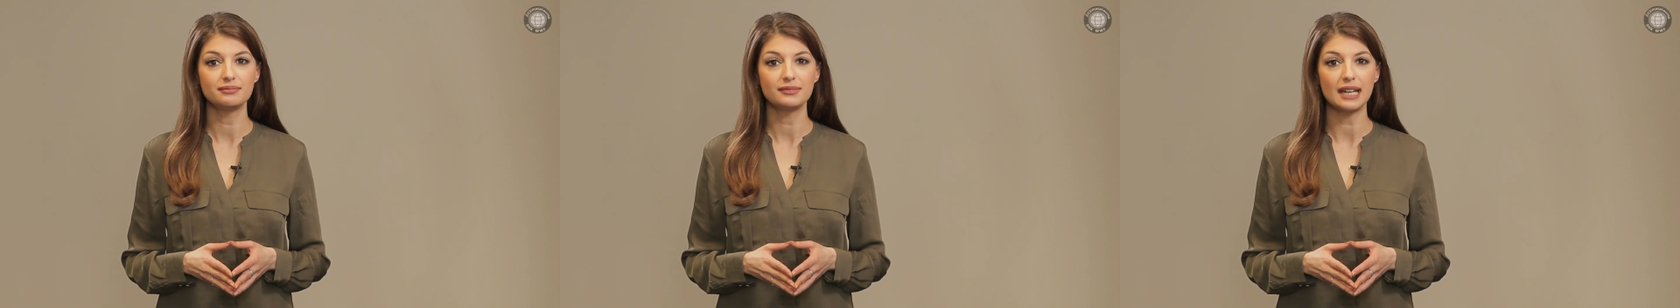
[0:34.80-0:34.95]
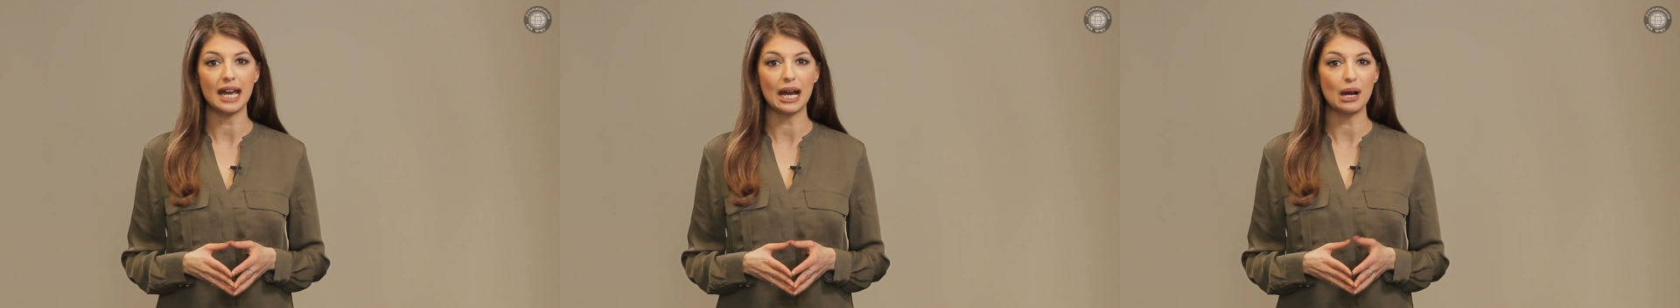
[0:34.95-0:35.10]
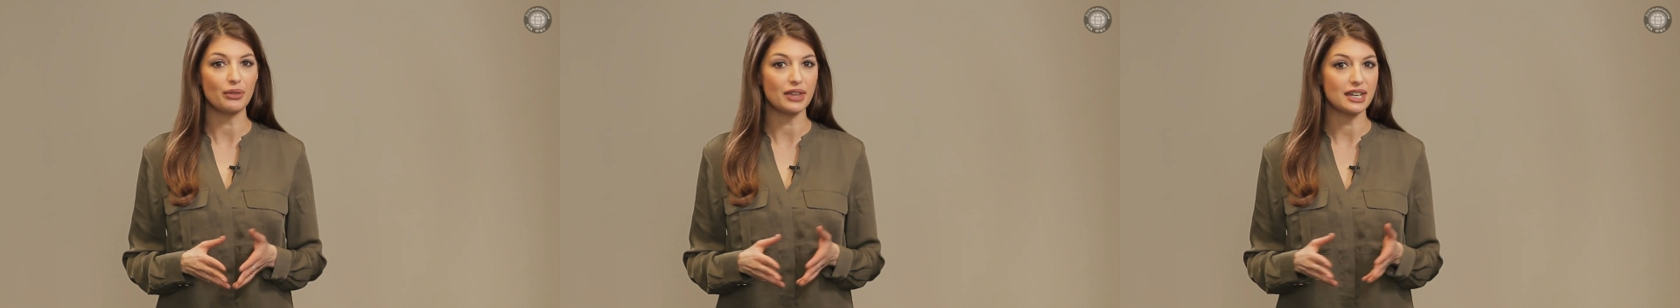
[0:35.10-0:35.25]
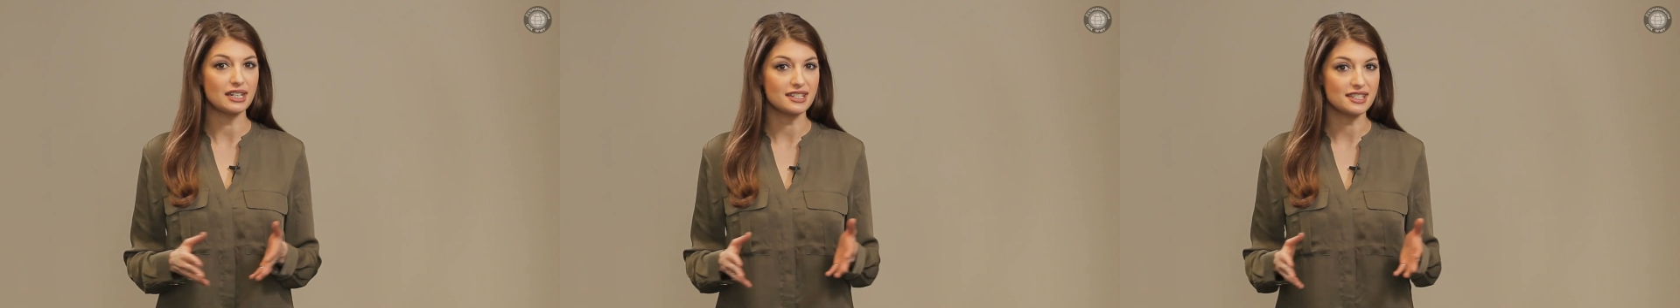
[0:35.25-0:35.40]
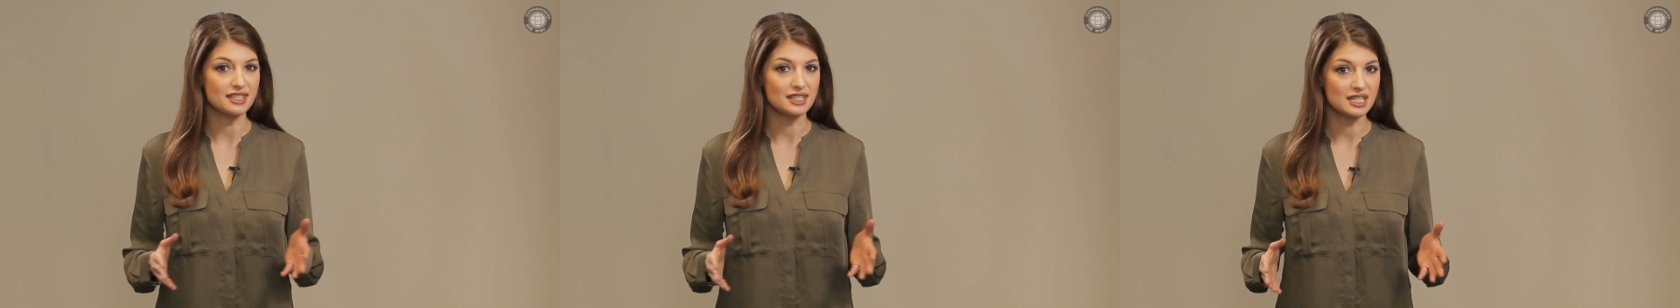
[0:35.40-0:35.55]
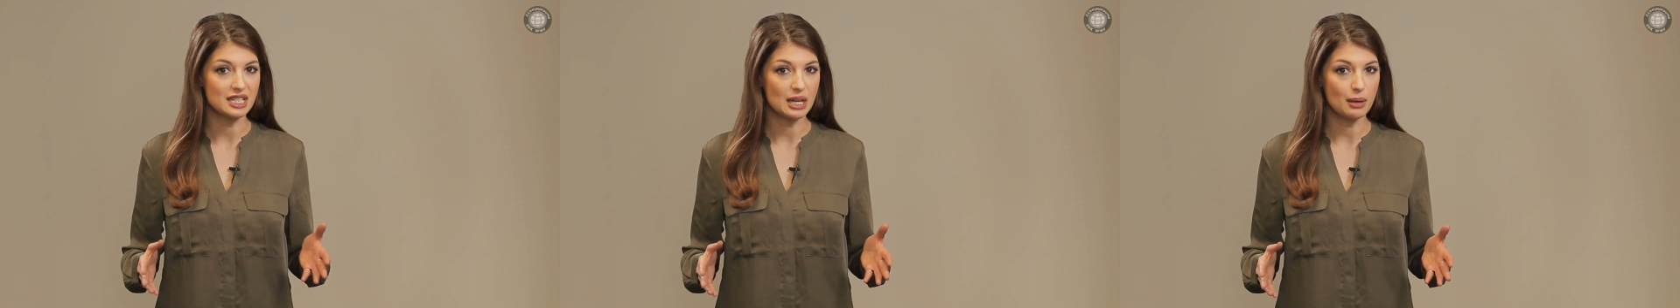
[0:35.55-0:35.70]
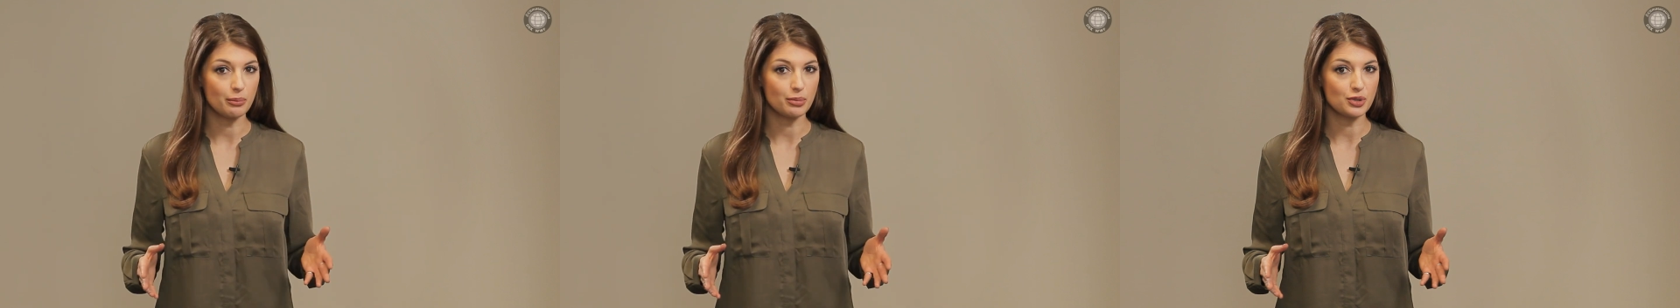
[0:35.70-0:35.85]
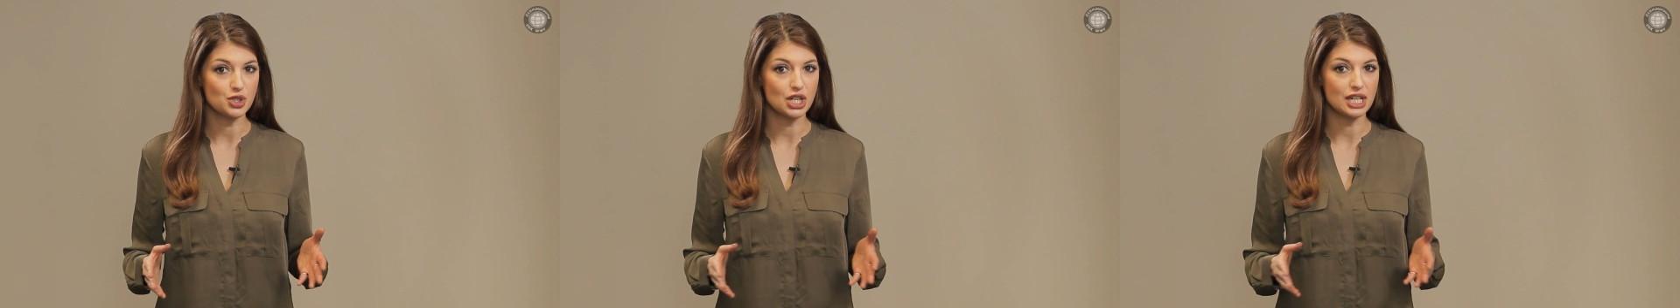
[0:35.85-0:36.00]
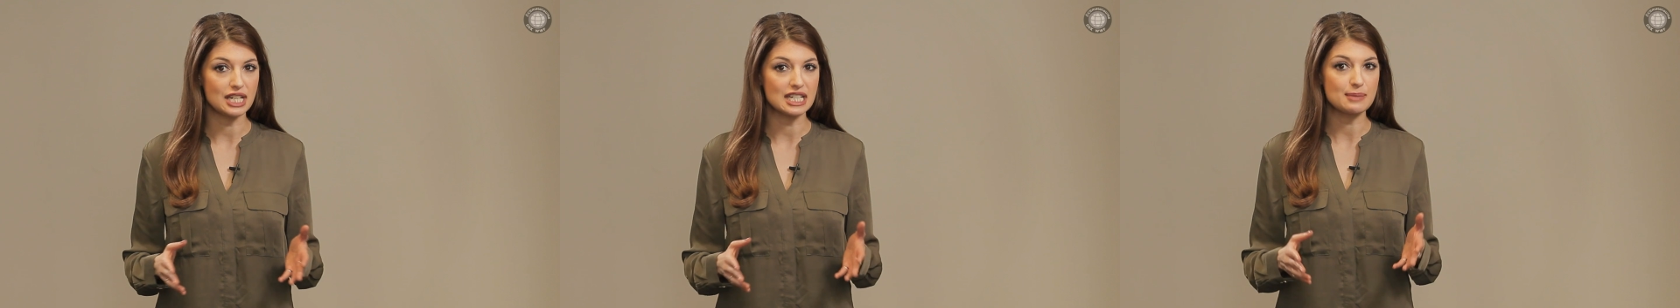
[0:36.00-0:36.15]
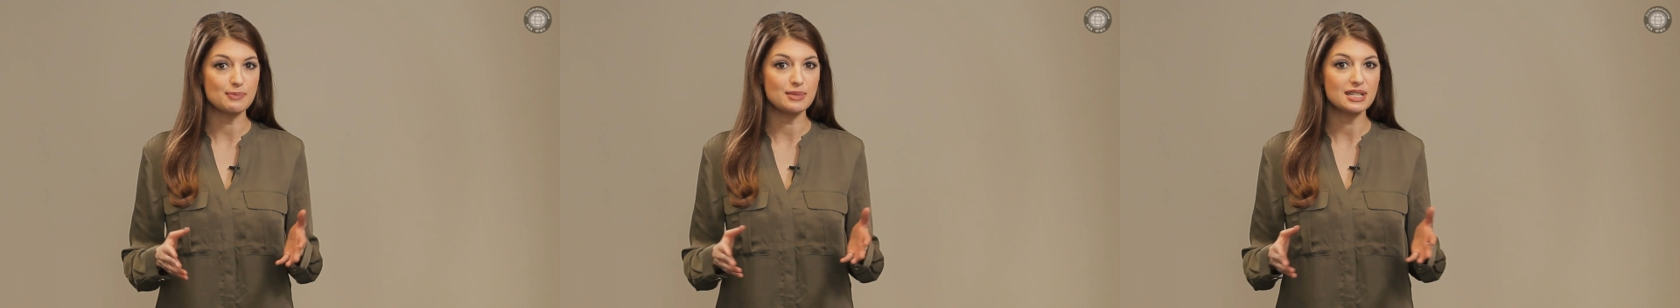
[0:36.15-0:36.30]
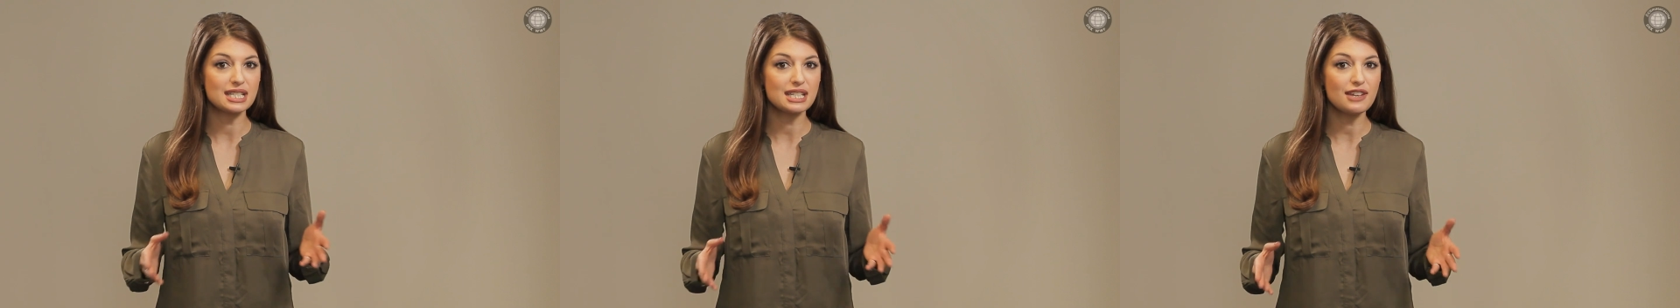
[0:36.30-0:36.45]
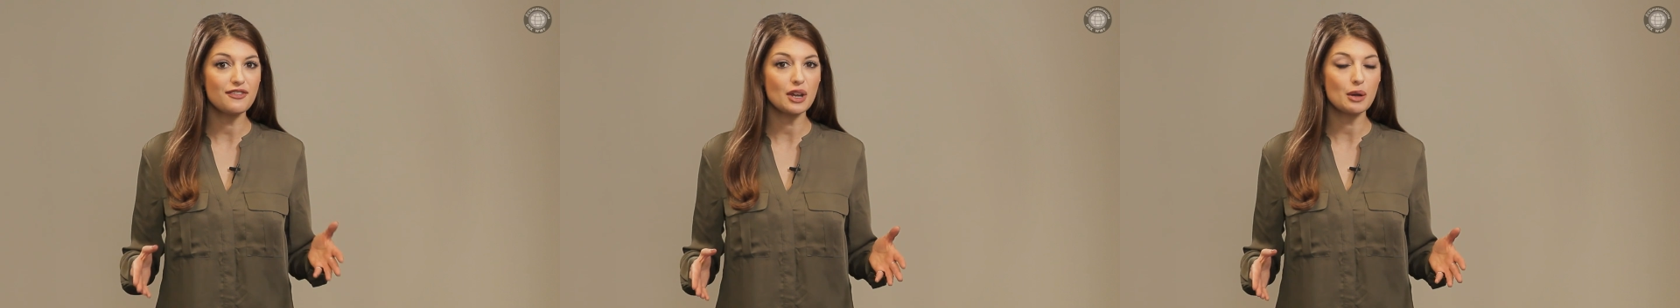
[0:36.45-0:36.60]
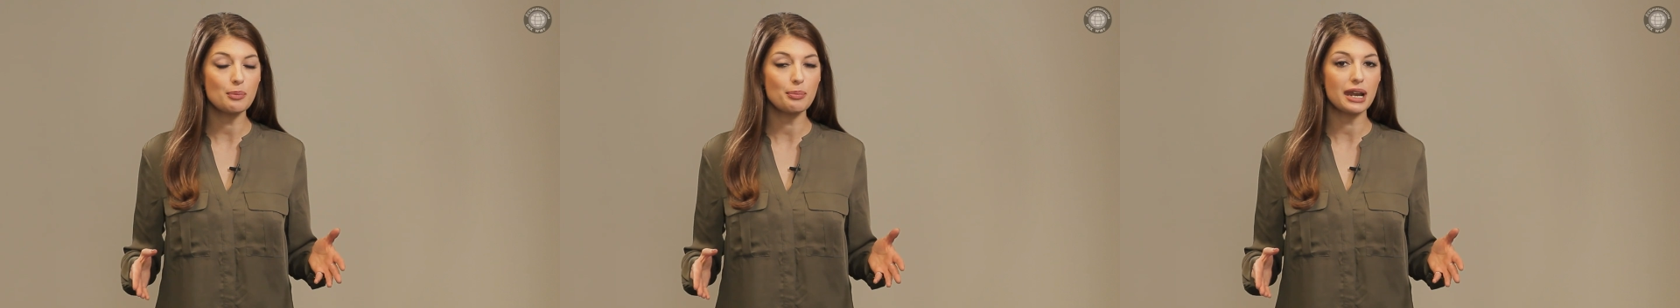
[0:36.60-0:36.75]
How then does the temperature in
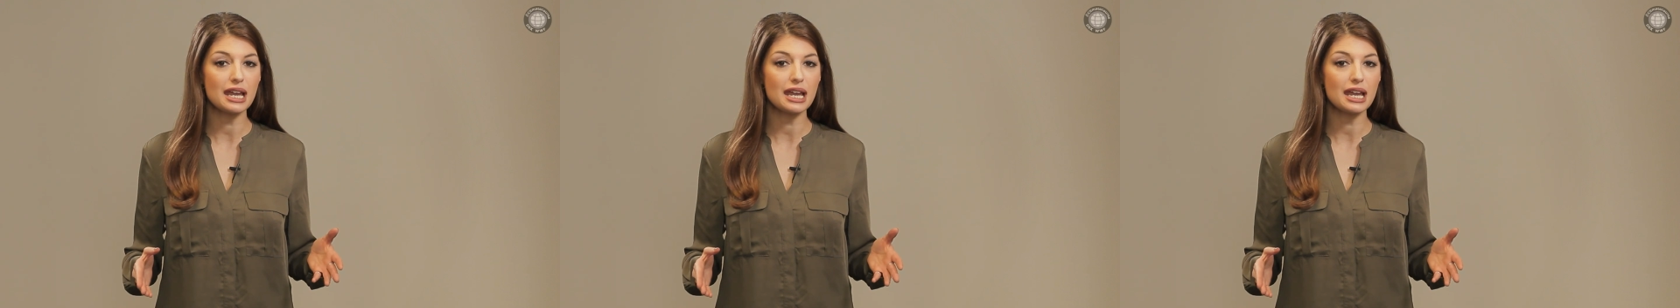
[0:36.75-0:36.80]
specific